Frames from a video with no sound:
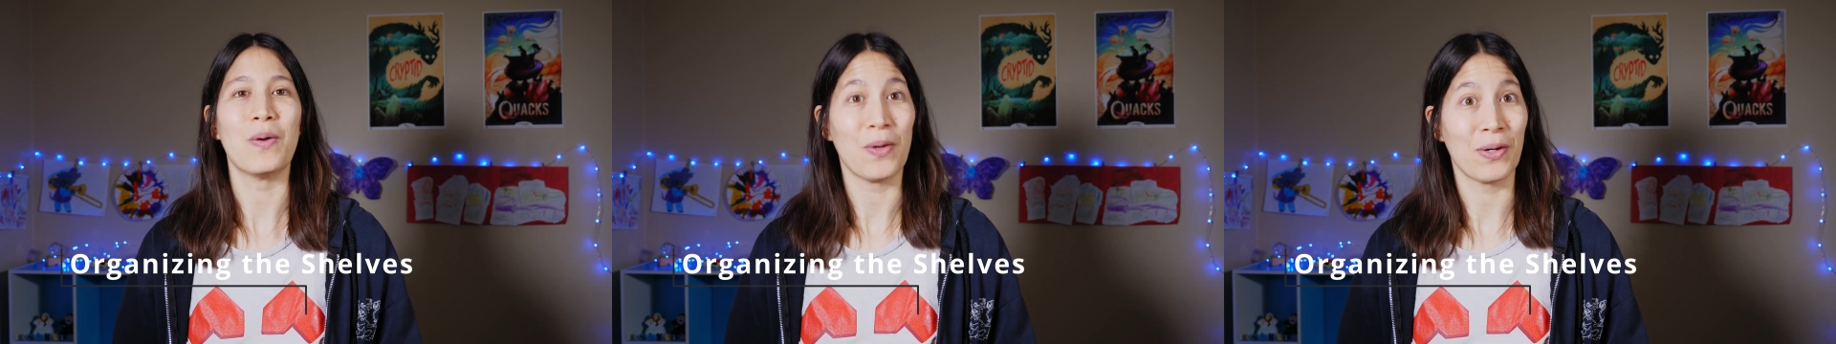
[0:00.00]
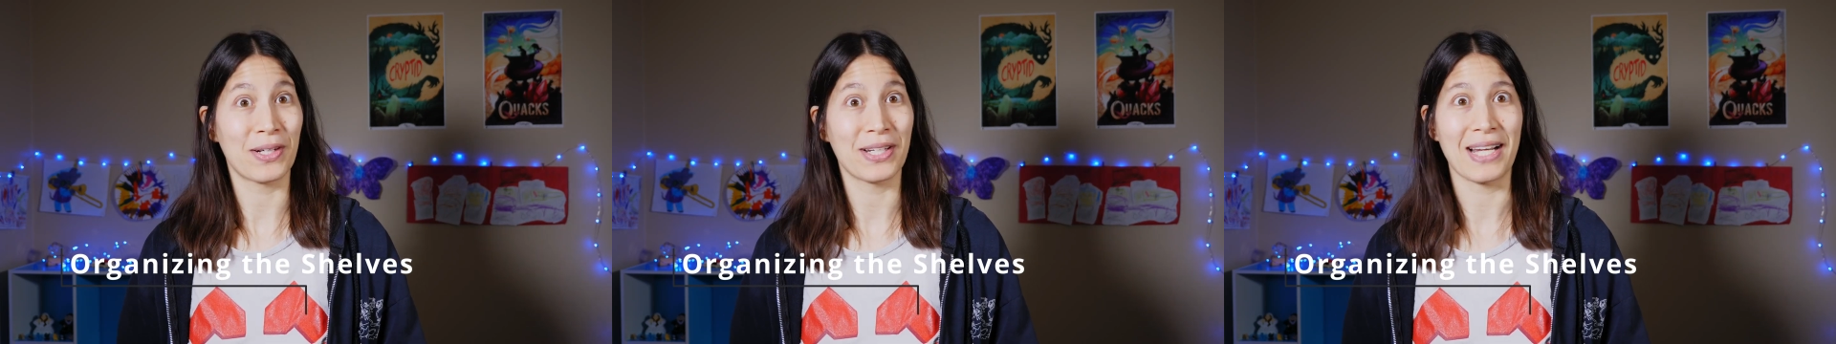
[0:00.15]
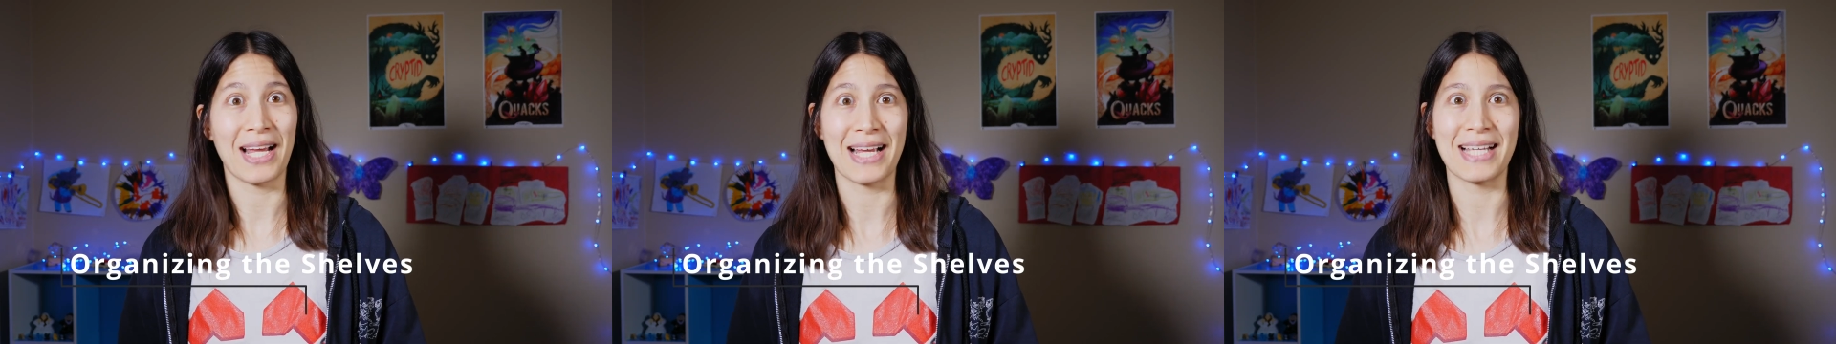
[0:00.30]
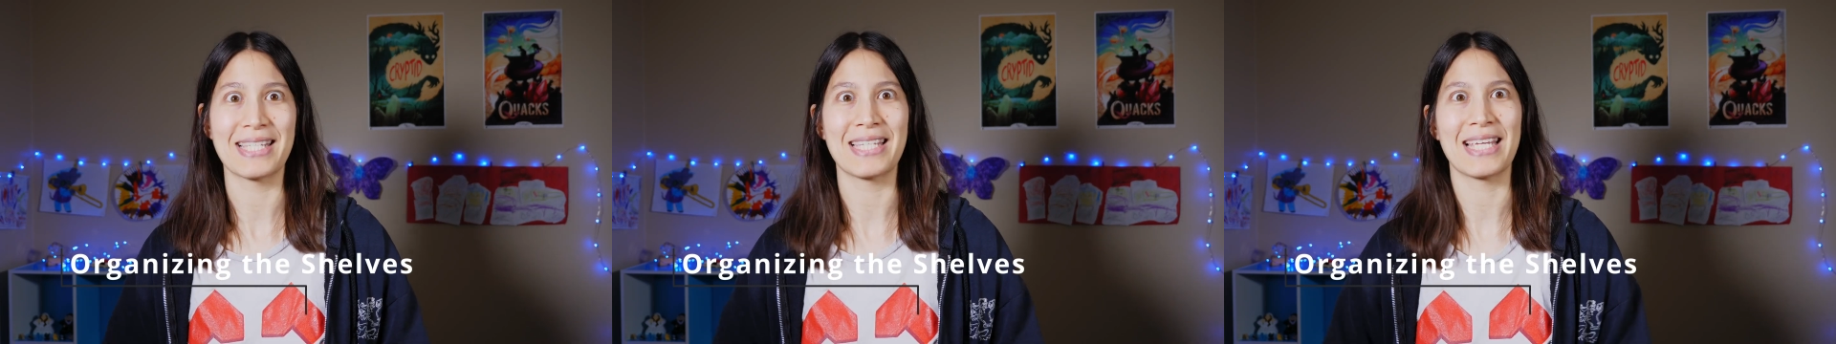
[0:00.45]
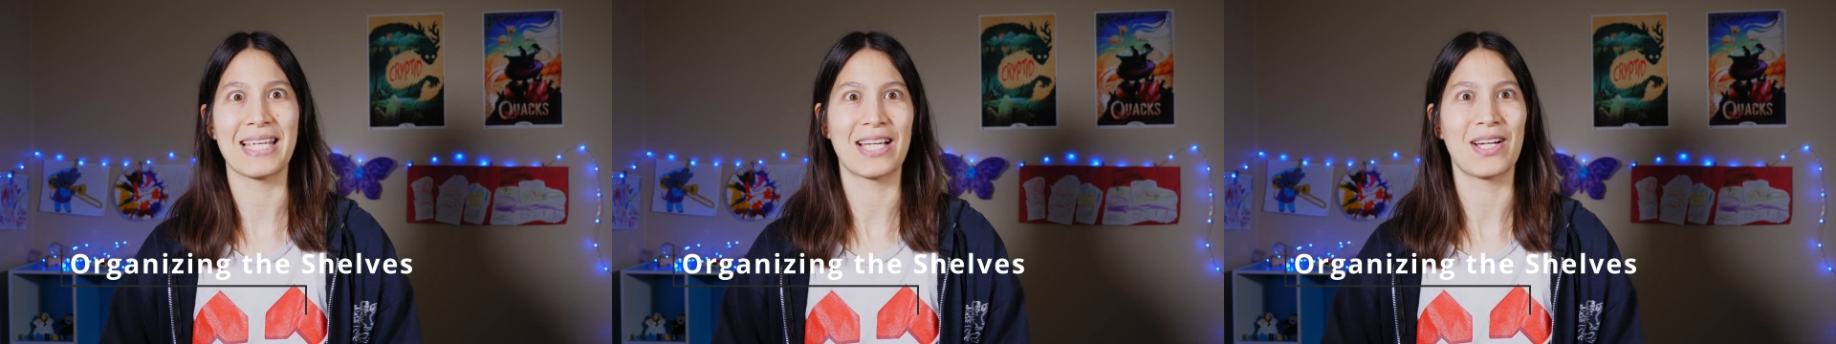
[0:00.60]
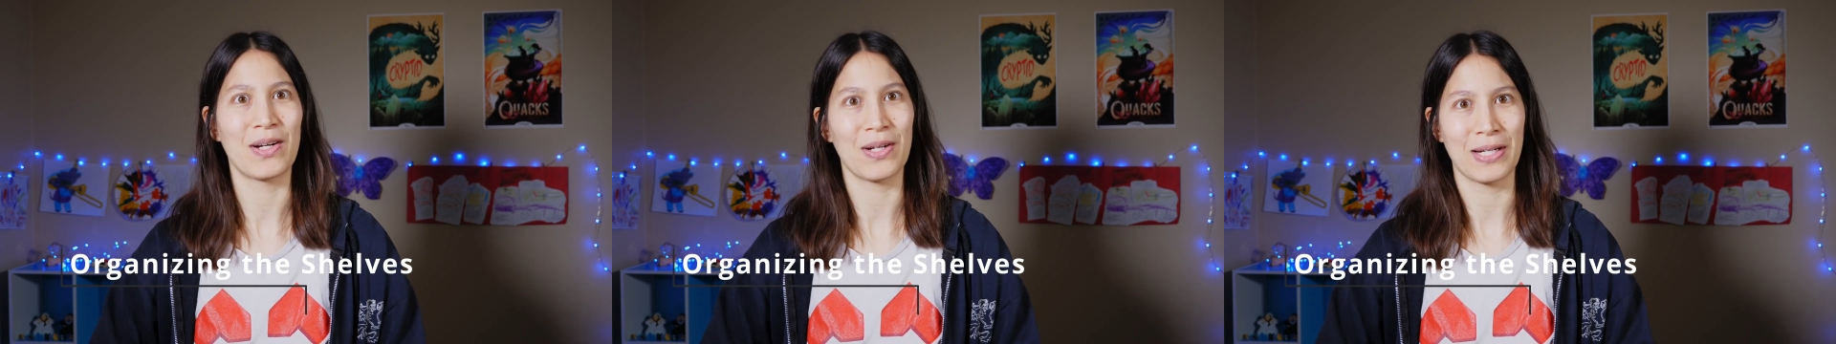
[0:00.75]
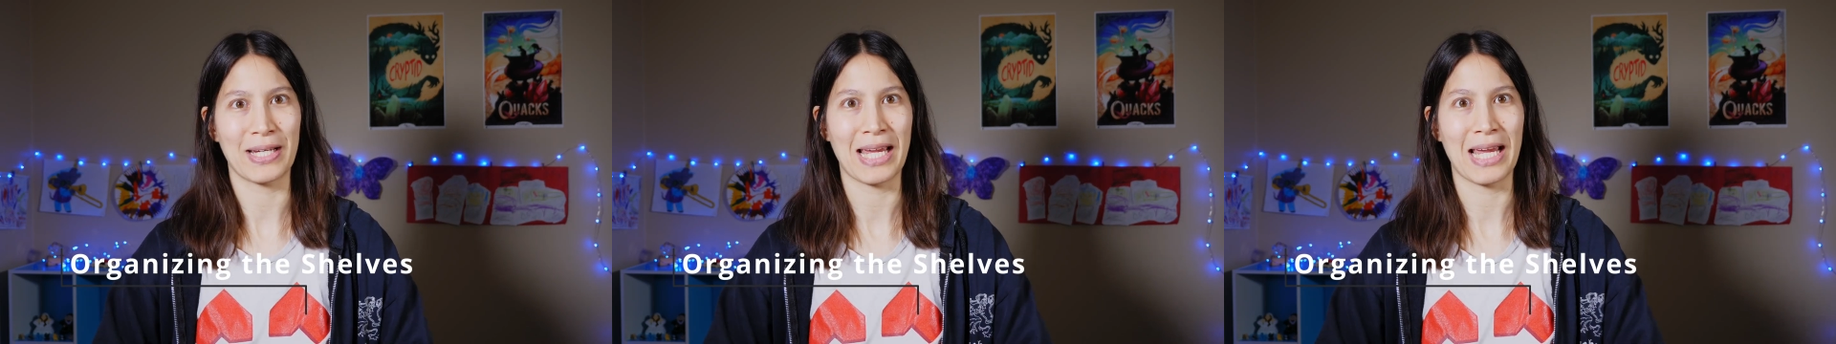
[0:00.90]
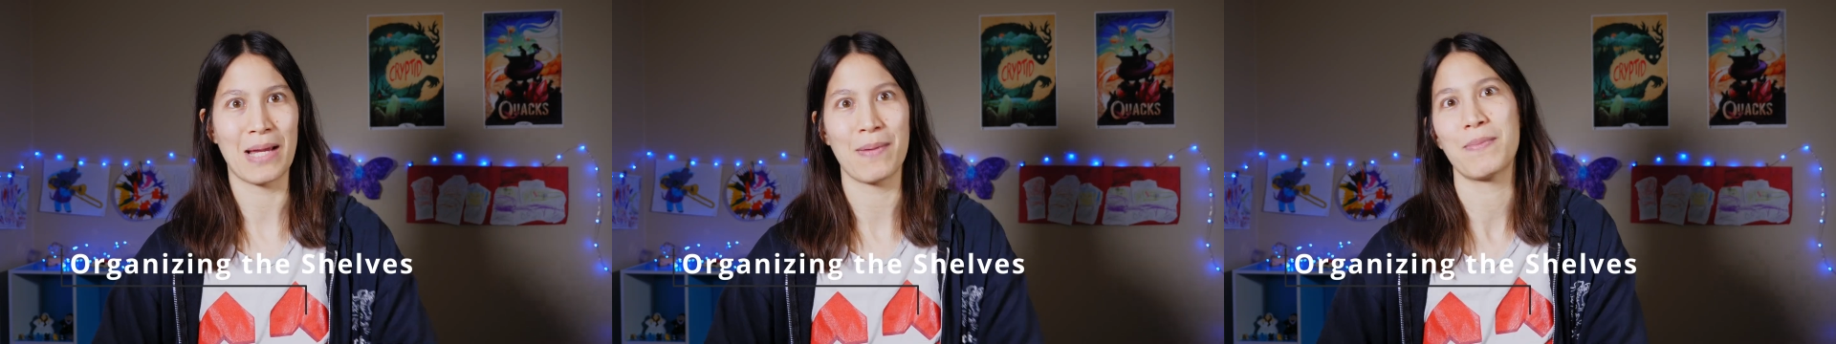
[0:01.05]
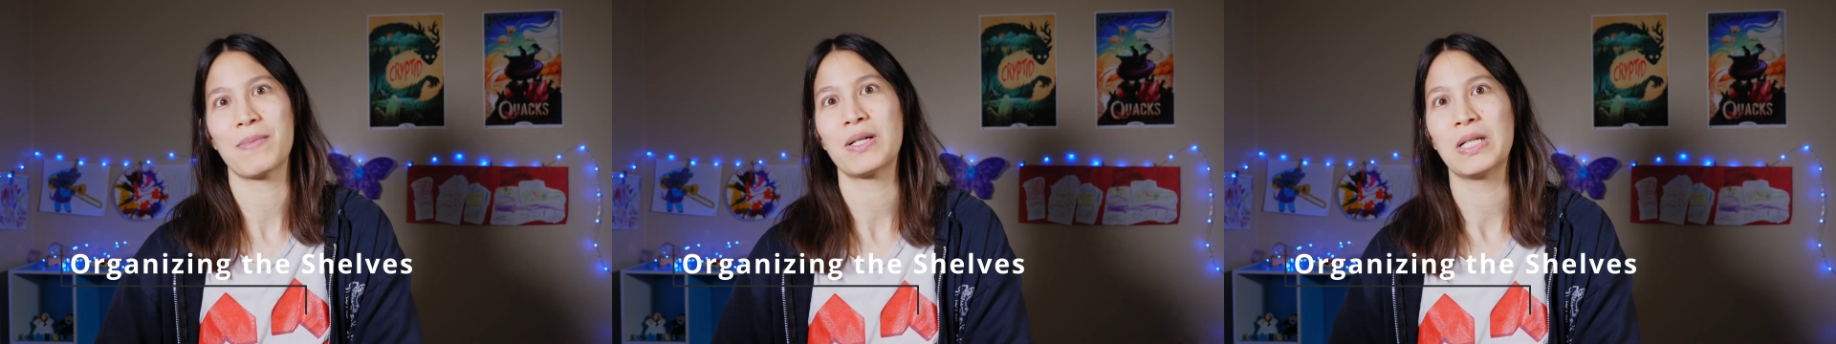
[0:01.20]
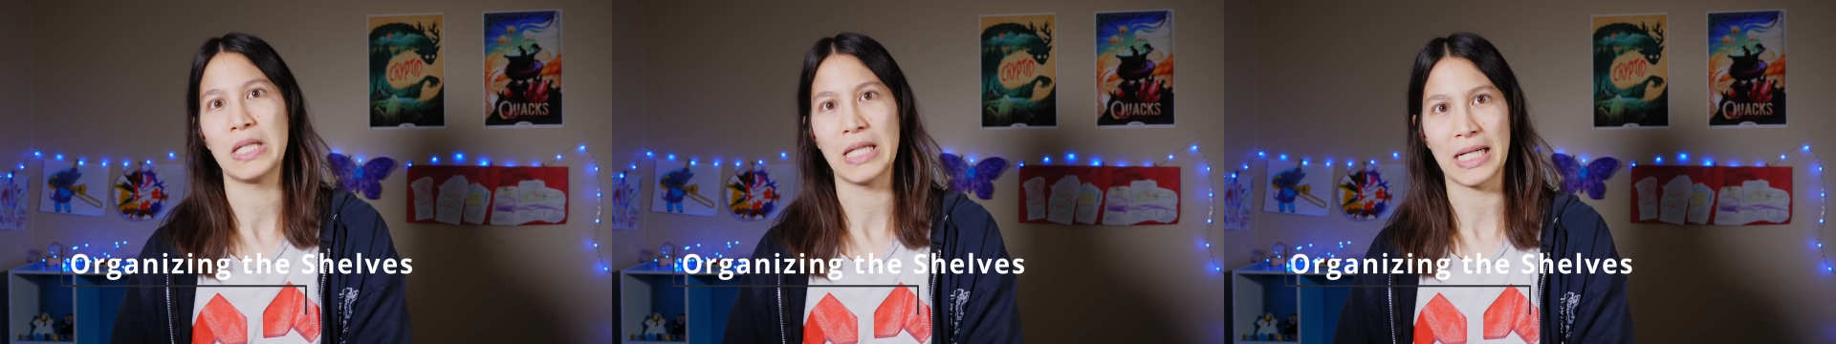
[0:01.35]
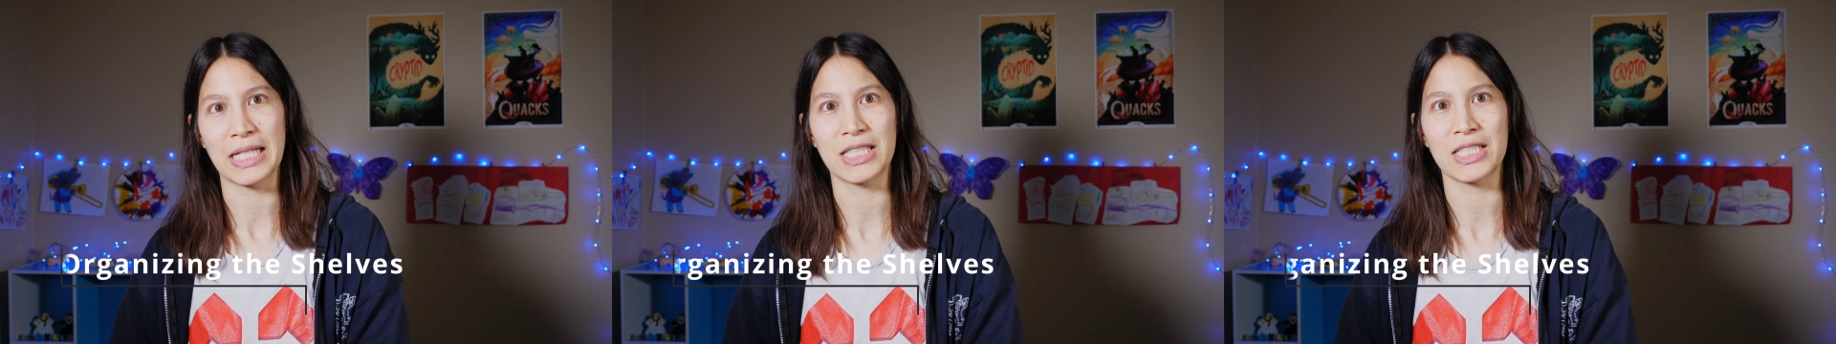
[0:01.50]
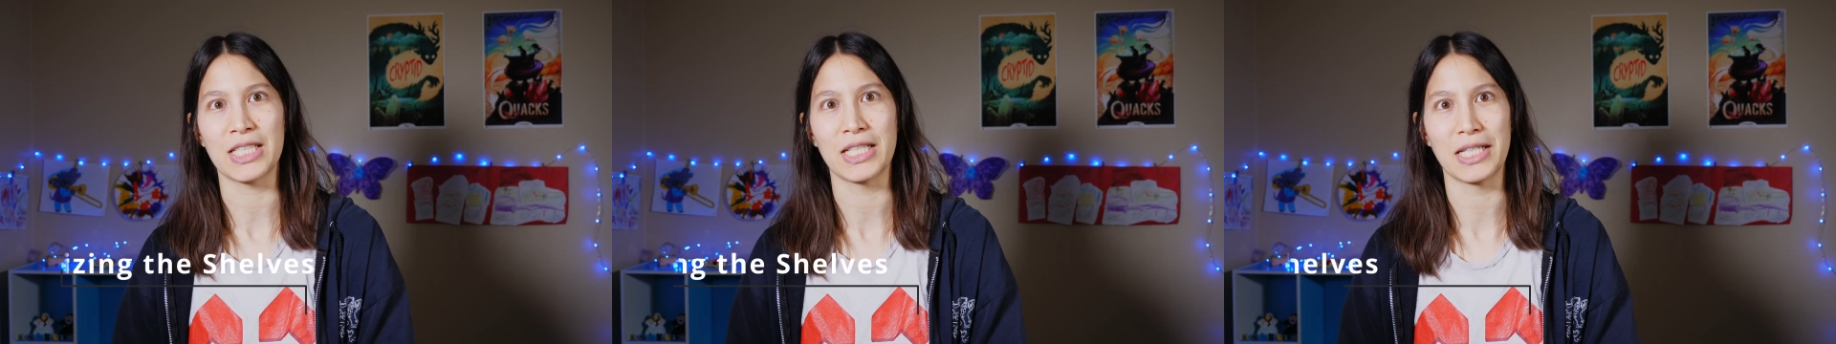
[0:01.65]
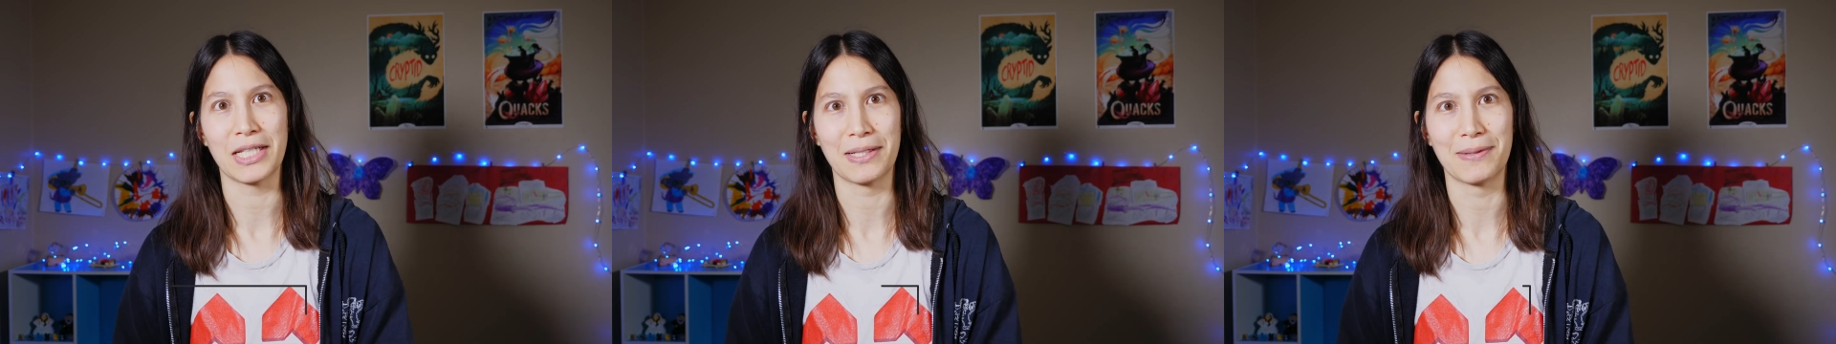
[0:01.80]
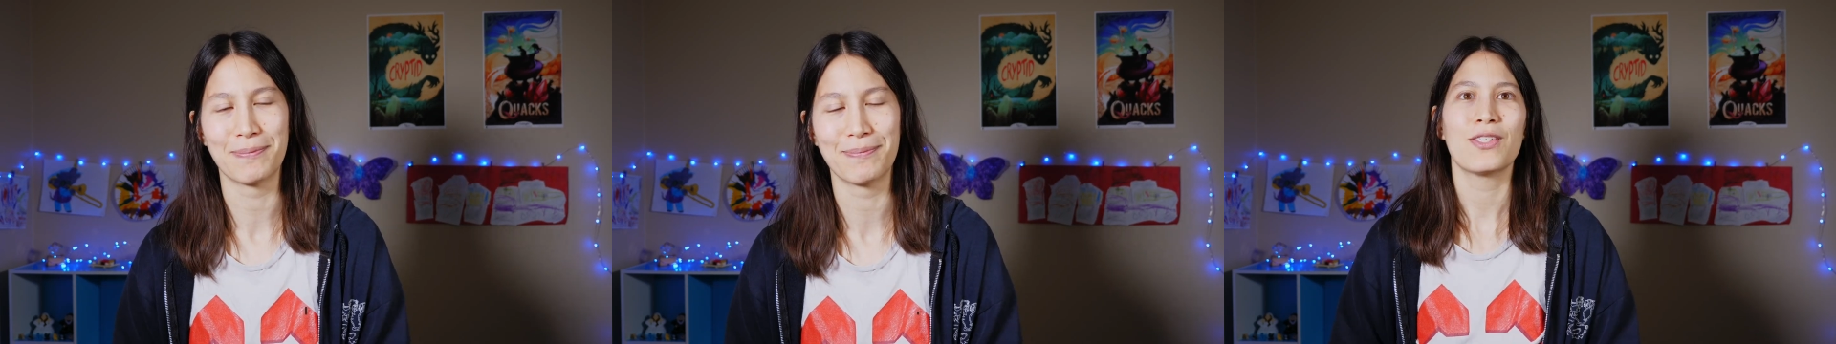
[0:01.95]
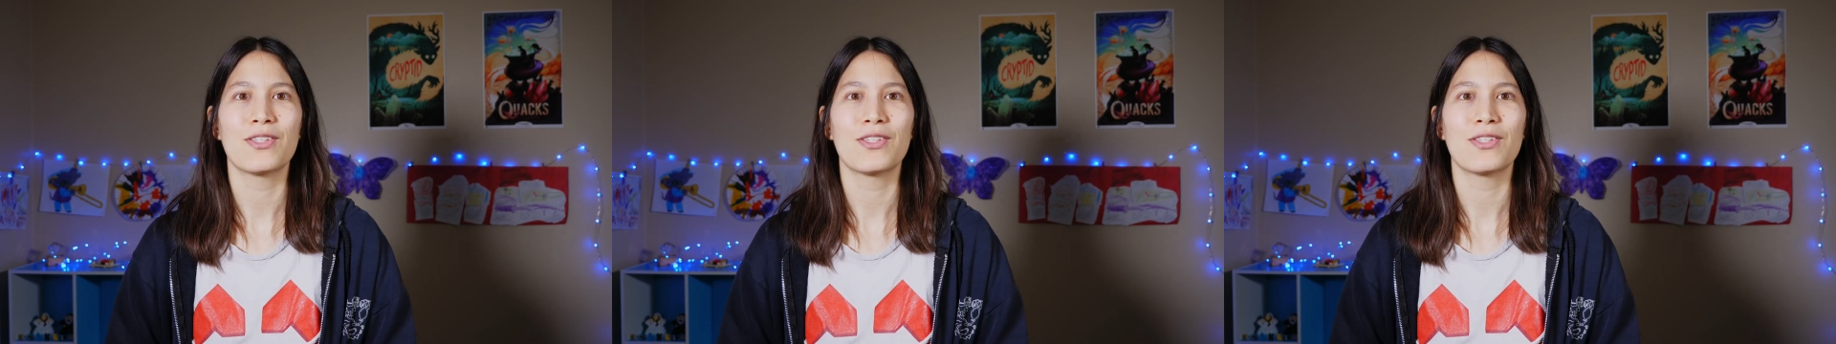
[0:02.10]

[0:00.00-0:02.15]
organizing our game collection.